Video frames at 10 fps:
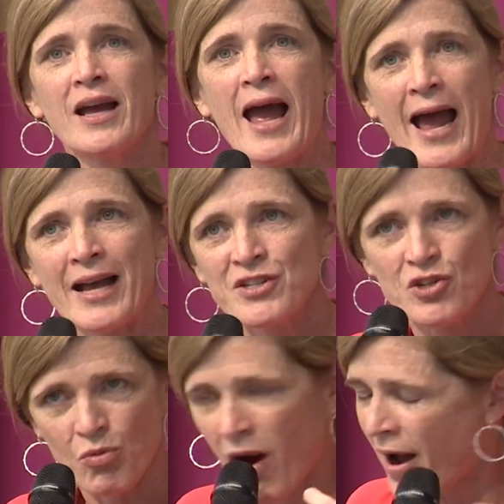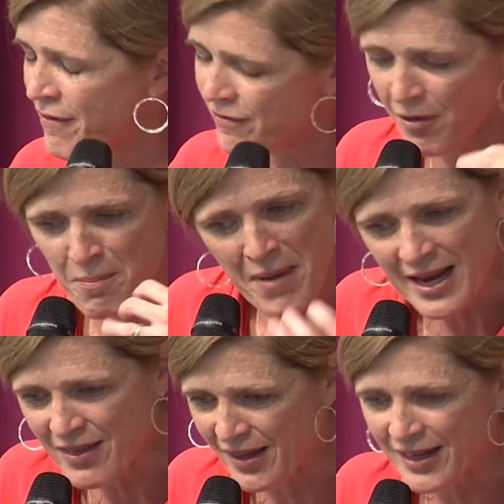has derived from
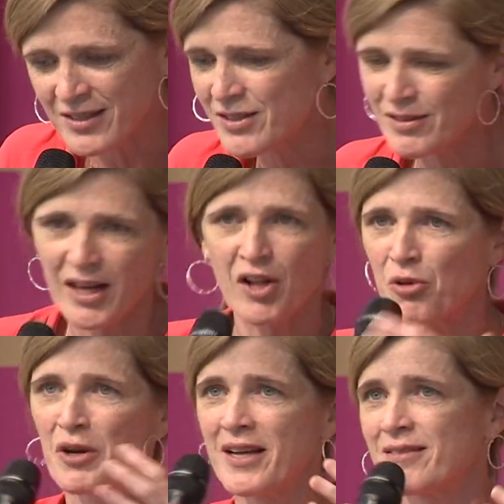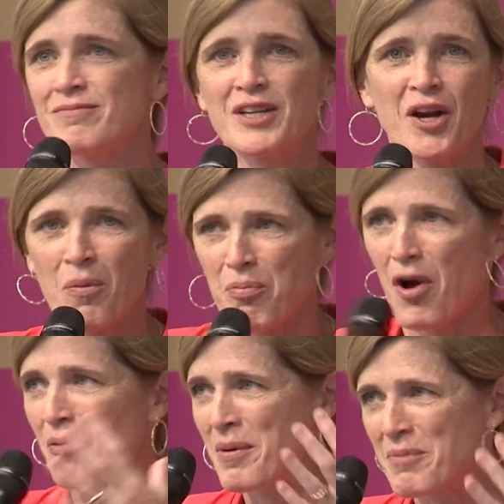many things, including you know Broadway